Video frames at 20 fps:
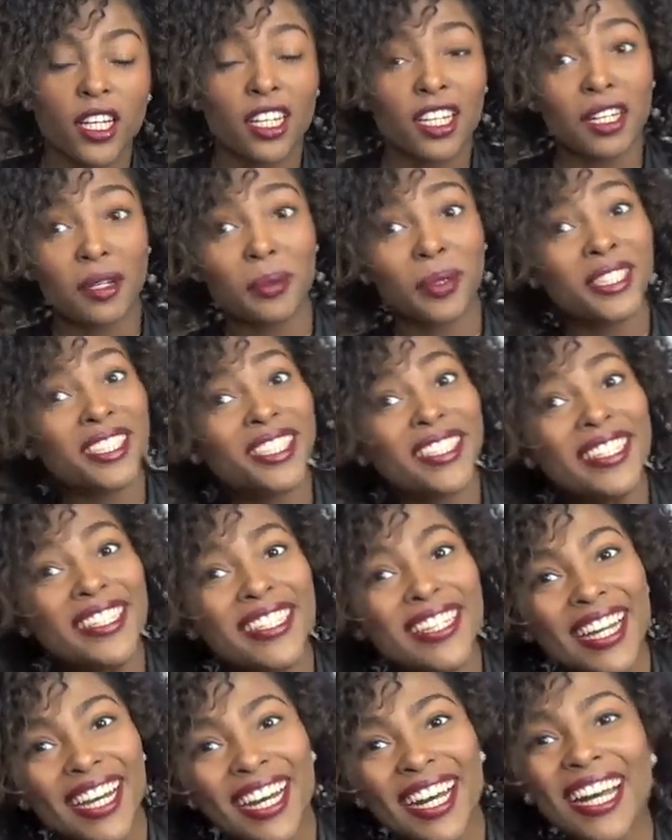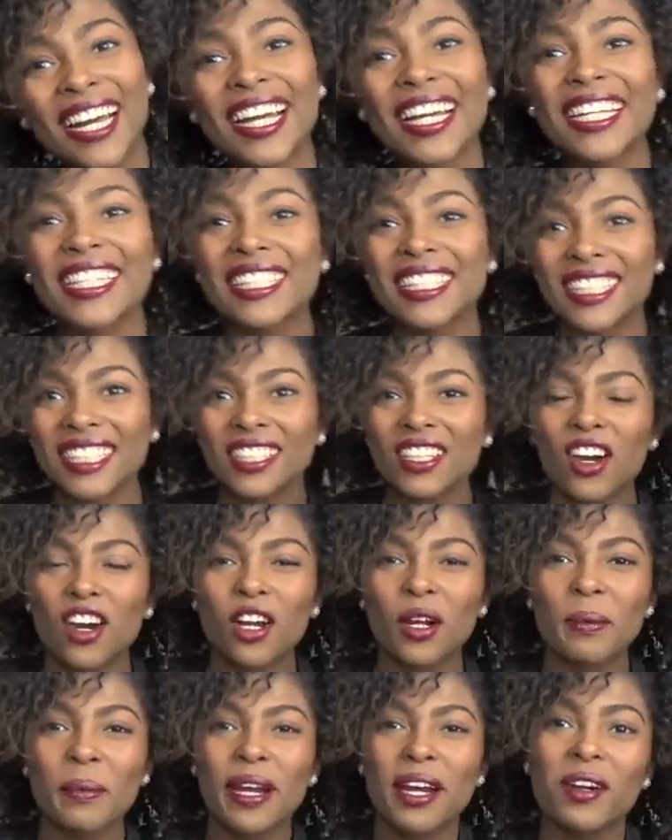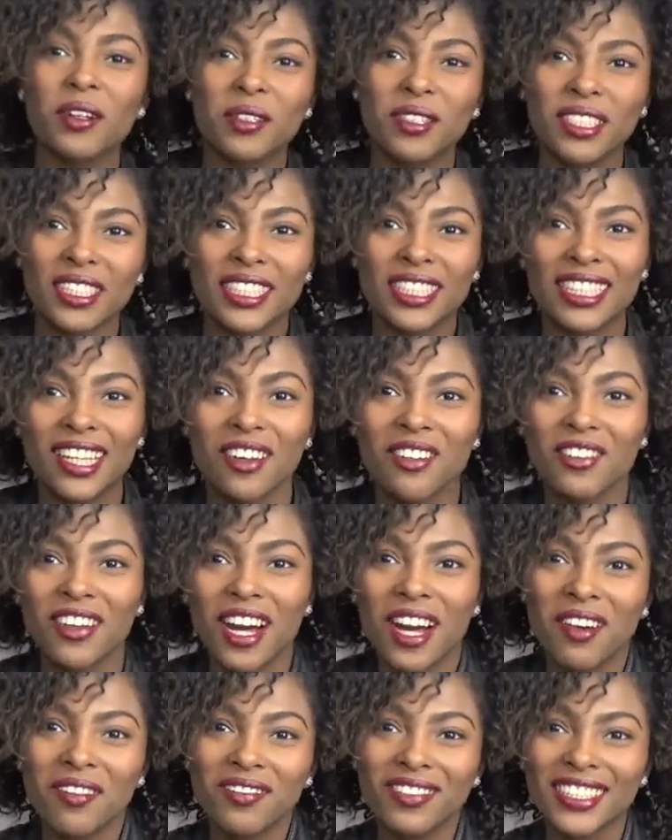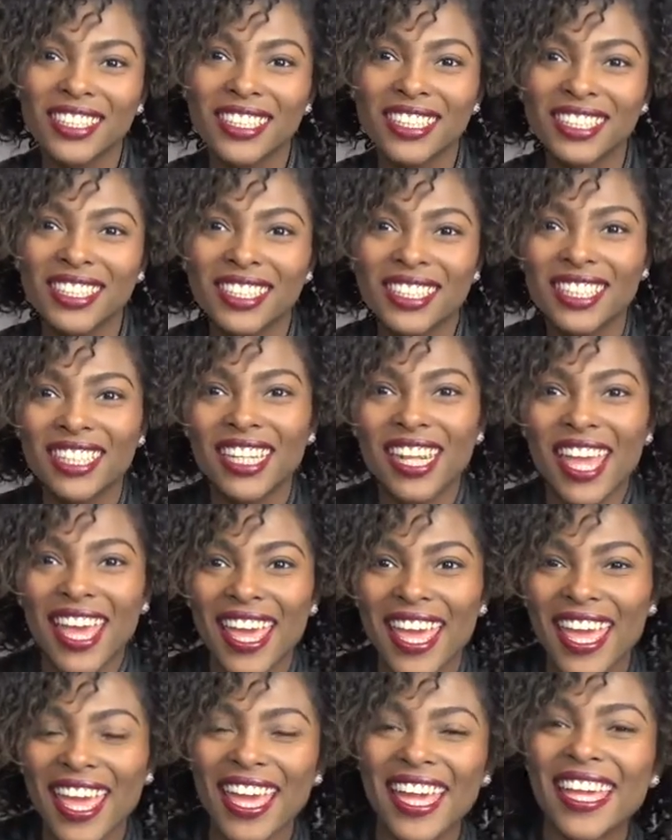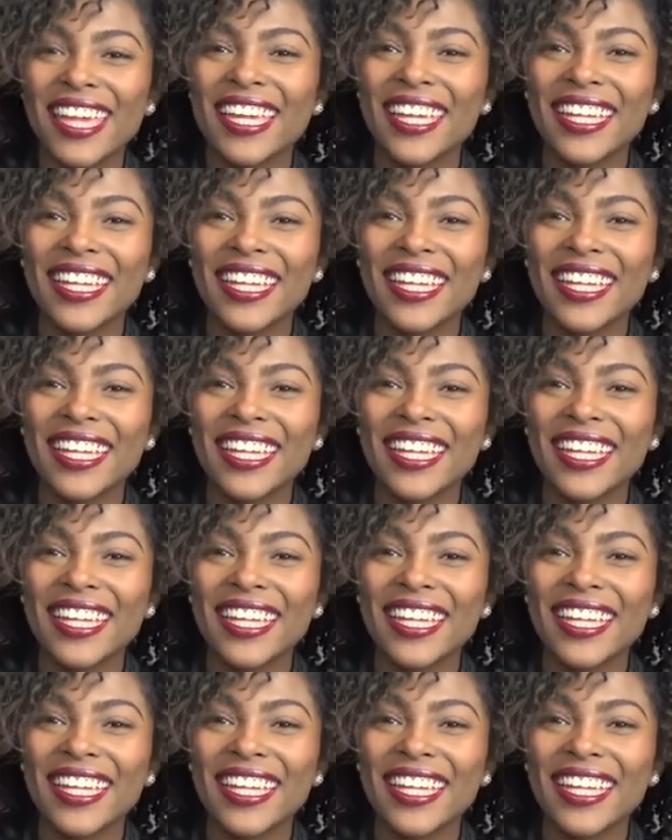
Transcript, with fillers: coming to you guys to talk about self-confidence today.